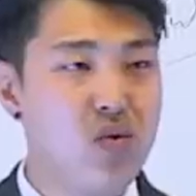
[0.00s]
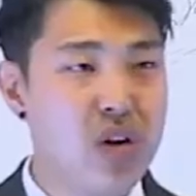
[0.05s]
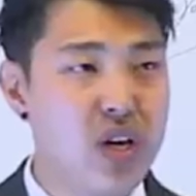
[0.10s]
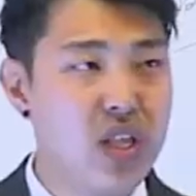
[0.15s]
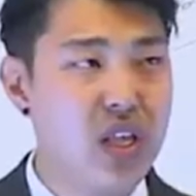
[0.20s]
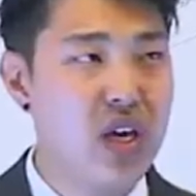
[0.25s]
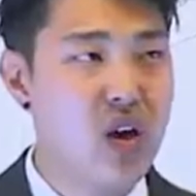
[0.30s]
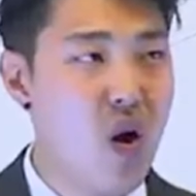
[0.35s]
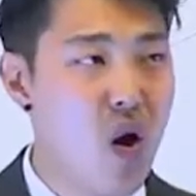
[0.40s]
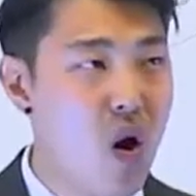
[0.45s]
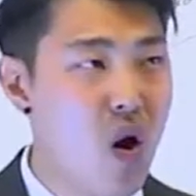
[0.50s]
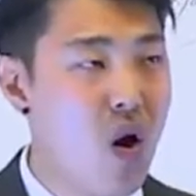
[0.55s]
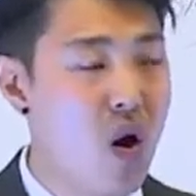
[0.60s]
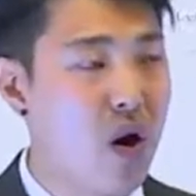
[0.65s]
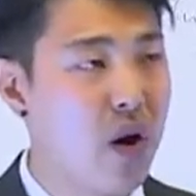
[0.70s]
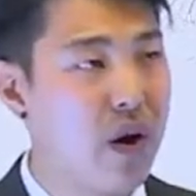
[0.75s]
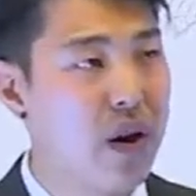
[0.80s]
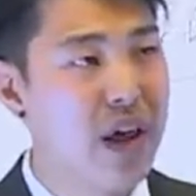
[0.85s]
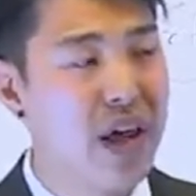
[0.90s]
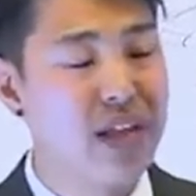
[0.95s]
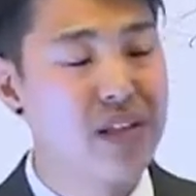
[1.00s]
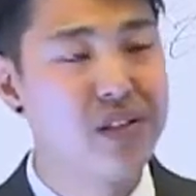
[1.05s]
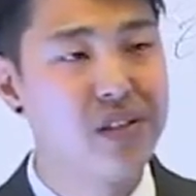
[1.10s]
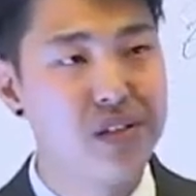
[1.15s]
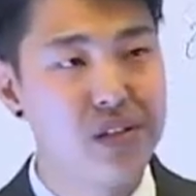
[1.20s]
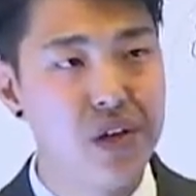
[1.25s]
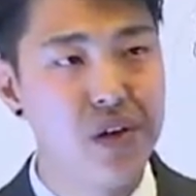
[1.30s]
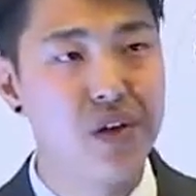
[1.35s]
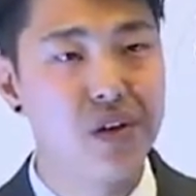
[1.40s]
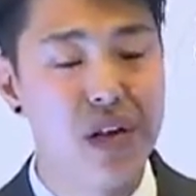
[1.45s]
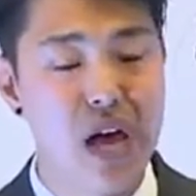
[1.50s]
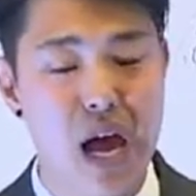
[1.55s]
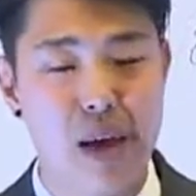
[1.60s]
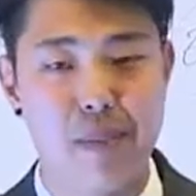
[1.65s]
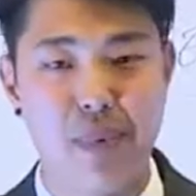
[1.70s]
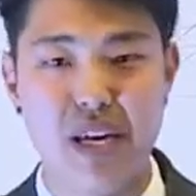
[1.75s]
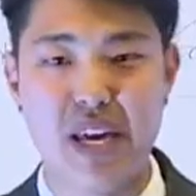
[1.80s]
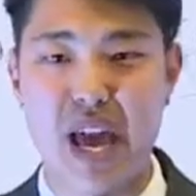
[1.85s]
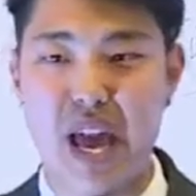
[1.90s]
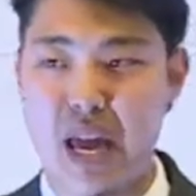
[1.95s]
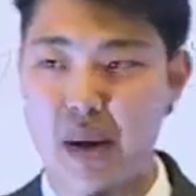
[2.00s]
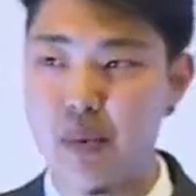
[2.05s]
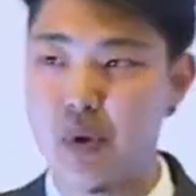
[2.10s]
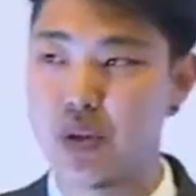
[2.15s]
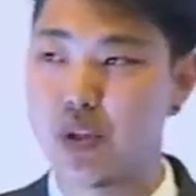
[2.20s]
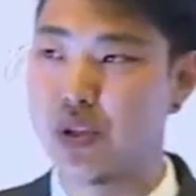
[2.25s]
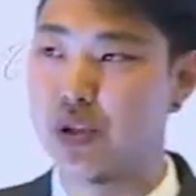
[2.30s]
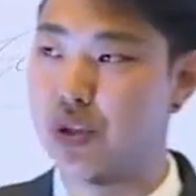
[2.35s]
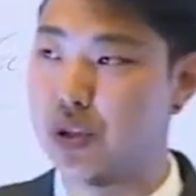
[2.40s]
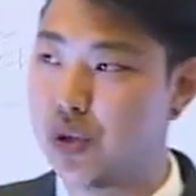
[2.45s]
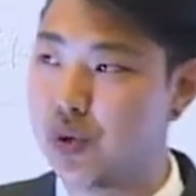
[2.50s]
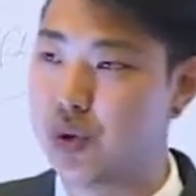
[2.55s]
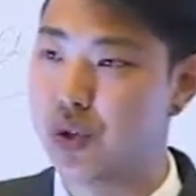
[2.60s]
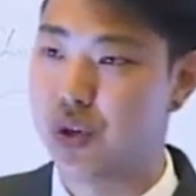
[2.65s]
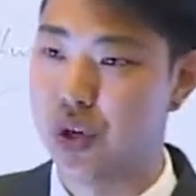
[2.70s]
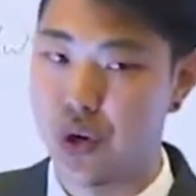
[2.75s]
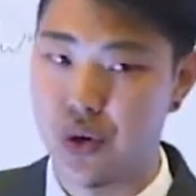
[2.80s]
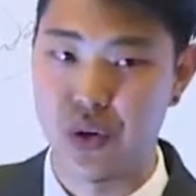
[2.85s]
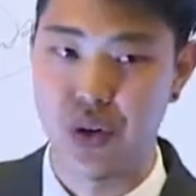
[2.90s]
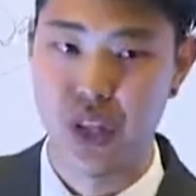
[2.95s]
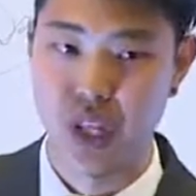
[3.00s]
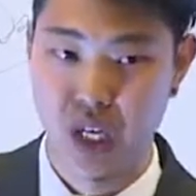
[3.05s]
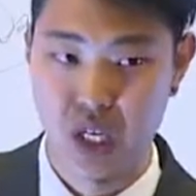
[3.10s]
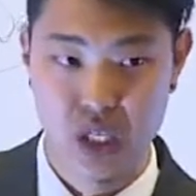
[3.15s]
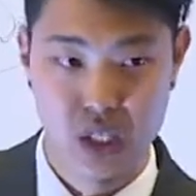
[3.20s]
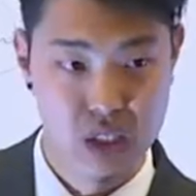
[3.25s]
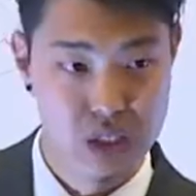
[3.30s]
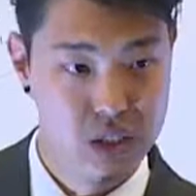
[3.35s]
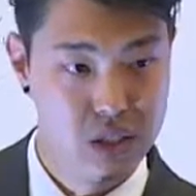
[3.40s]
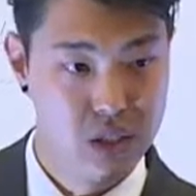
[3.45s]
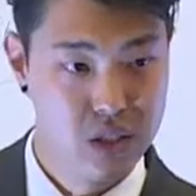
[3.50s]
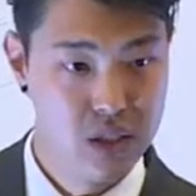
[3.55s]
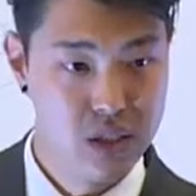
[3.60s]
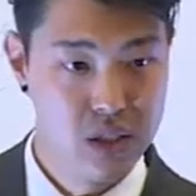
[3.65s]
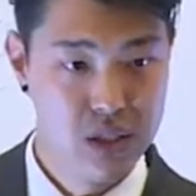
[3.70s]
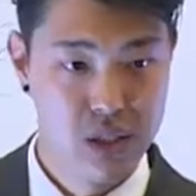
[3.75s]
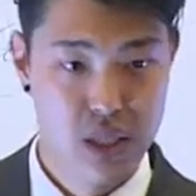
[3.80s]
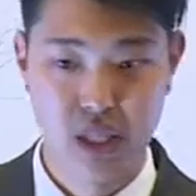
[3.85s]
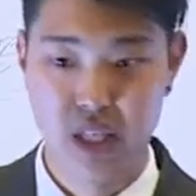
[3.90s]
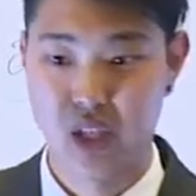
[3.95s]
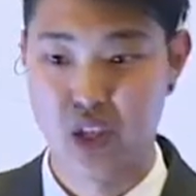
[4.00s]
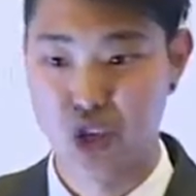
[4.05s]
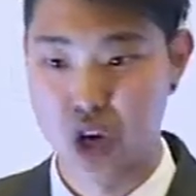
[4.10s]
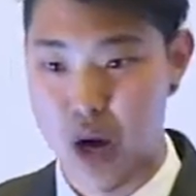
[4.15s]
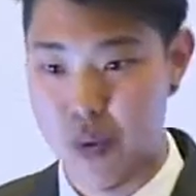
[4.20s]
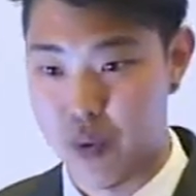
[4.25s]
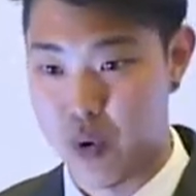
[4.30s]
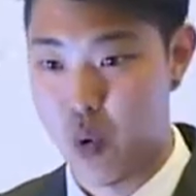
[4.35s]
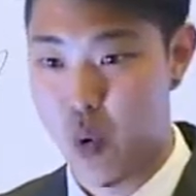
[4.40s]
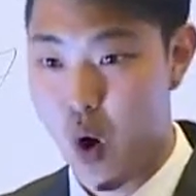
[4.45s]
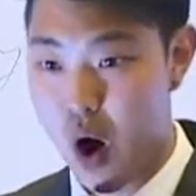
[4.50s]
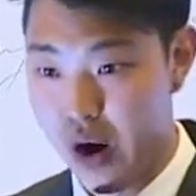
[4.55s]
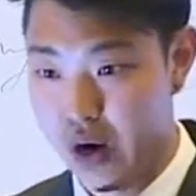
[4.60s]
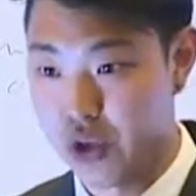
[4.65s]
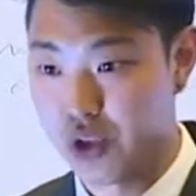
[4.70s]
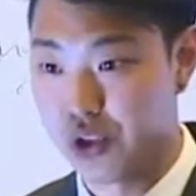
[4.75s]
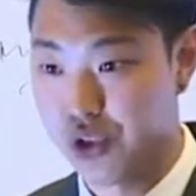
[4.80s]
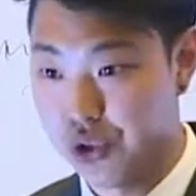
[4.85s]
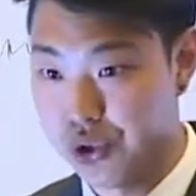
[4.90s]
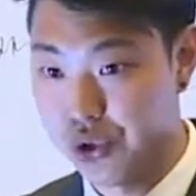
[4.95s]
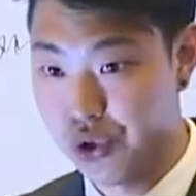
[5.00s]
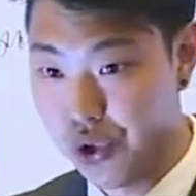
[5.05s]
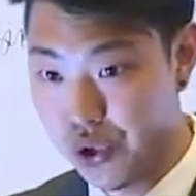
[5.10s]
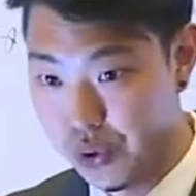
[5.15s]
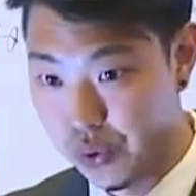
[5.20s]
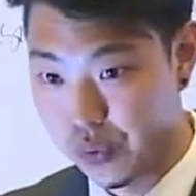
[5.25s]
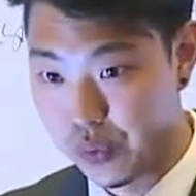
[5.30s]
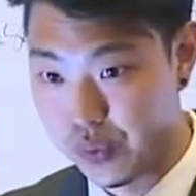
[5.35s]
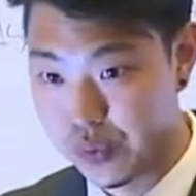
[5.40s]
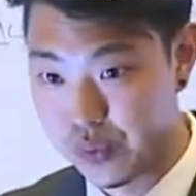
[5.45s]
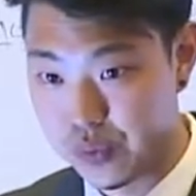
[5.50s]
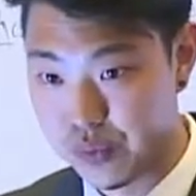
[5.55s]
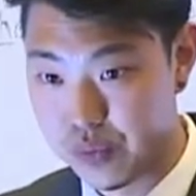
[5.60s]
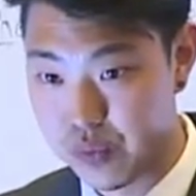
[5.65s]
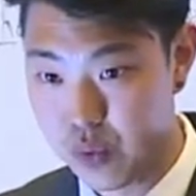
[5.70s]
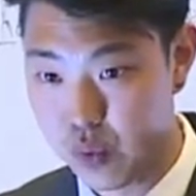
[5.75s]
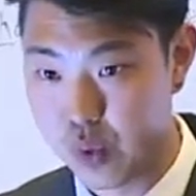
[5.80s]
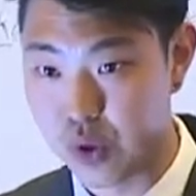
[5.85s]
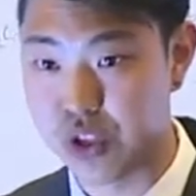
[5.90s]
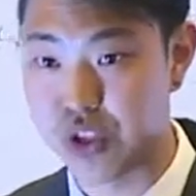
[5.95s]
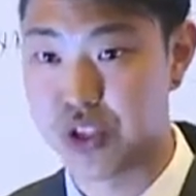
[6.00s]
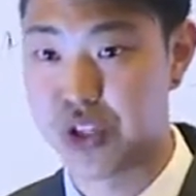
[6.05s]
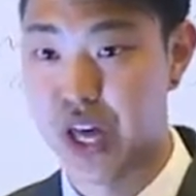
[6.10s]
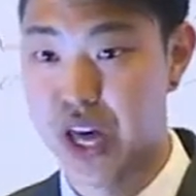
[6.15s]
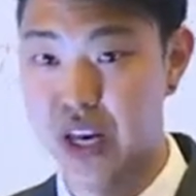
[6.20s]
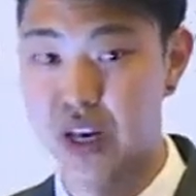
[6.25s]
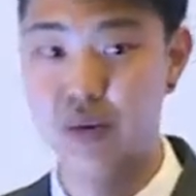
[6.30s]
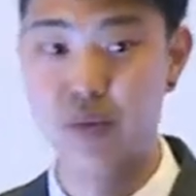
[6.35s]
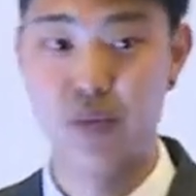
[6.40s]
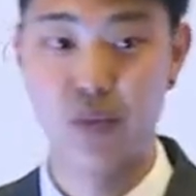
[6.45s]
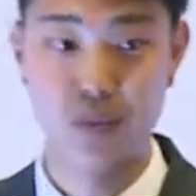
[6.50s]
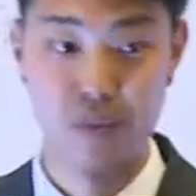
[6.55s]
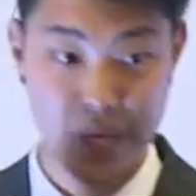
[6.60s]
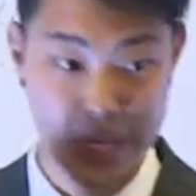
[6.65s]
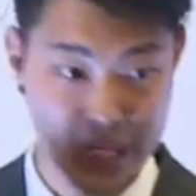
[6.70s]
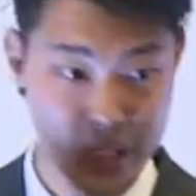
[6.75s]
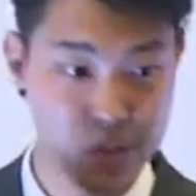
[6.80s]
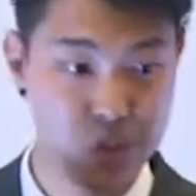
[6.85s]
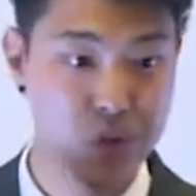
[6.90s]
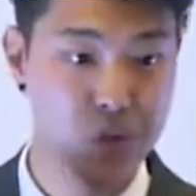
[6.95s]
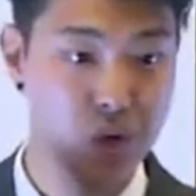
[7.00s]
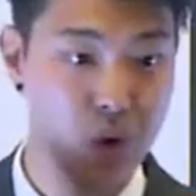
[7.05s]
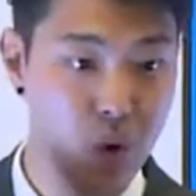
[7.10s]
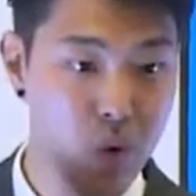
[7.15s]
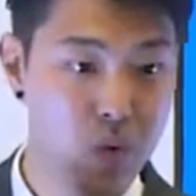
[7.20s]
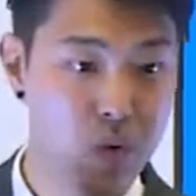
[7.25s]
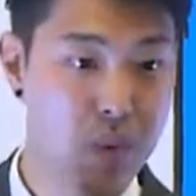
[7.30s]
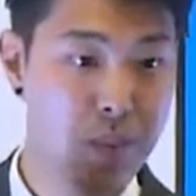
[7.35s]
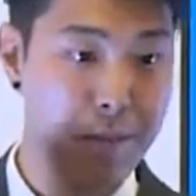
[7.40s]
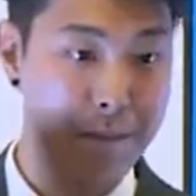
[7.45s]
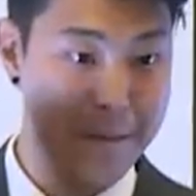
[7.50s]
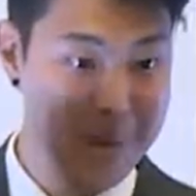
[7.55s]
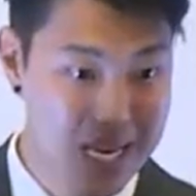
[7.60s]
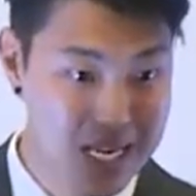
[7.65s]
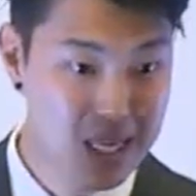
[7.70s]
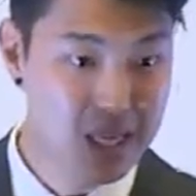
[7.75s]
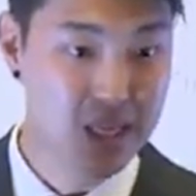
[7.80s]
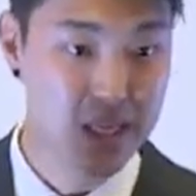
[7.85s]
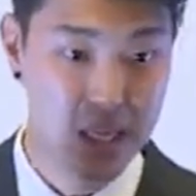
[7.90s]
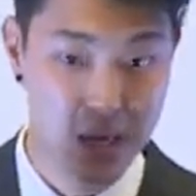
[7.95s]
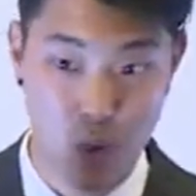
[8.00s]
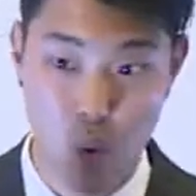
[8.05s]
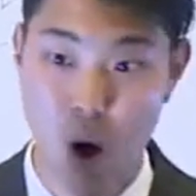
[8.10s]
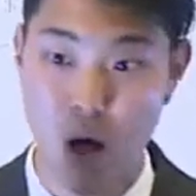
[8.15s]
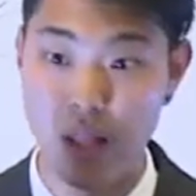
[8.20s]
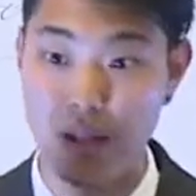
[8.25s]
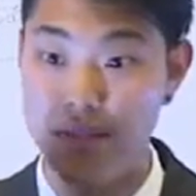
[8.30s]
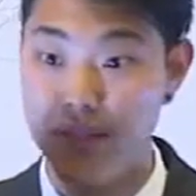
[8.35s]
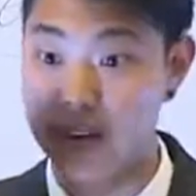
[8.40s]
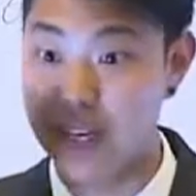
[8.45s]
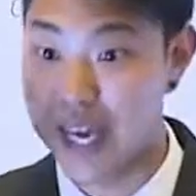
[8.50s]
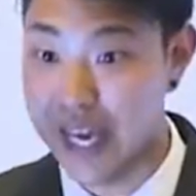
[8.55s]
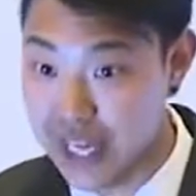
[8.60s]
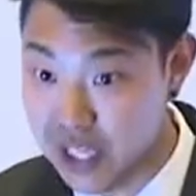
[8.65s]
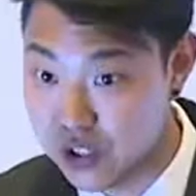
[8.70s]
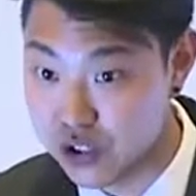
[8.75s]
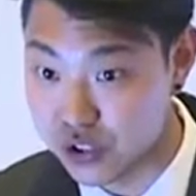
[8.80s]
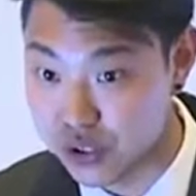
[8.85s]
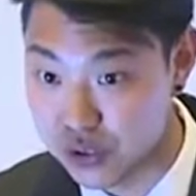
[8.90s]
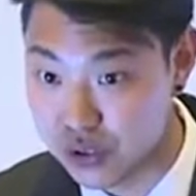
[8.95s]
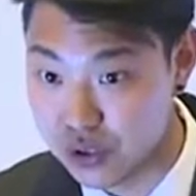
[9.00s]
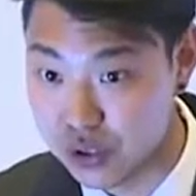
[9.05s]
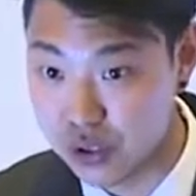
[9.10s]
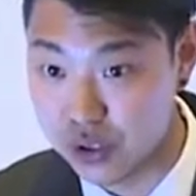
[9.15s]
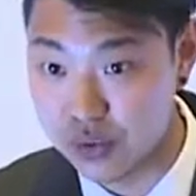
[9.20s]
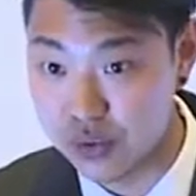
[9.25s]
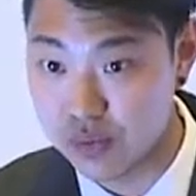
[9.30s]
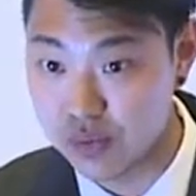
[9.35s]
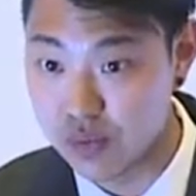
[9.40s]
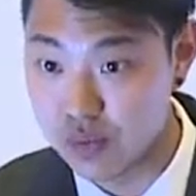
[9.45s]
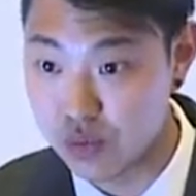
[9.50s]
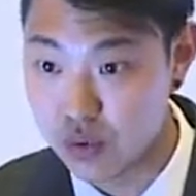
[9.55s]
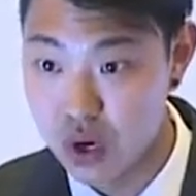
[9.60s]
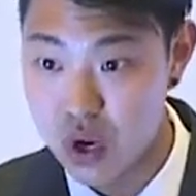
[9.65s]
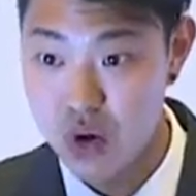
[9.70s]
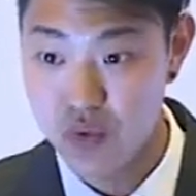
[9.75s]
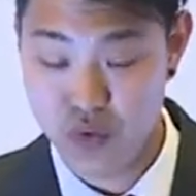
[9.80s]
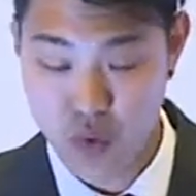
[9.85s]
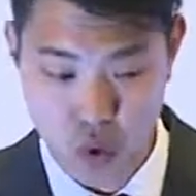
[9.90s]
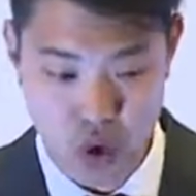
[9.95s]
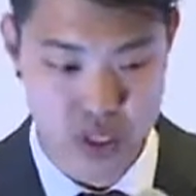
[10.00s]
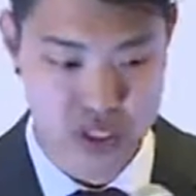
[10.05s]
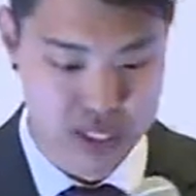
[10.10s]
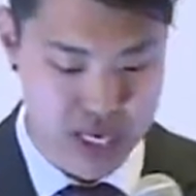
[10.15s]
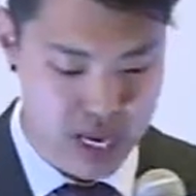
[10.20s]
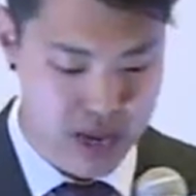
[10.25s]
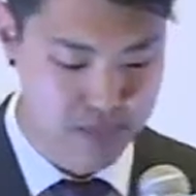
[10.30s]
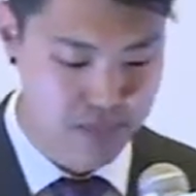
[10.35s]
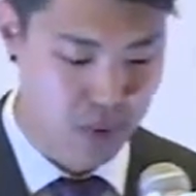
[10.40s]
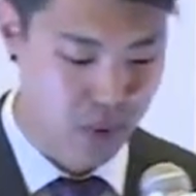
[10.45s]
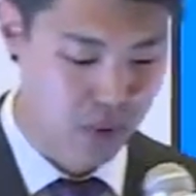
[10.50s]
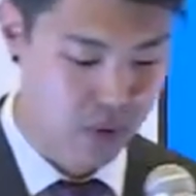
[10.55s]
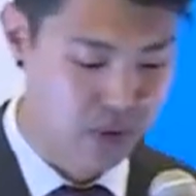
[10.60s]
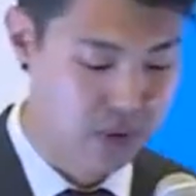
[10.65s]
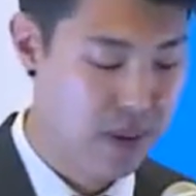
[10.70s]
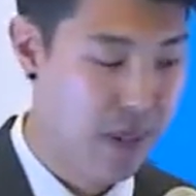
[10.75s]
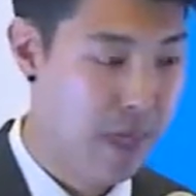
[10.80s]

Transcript: really hard and still not be able to do certain things that the job requires you to do, which then means you don't meet the qualifications. For example,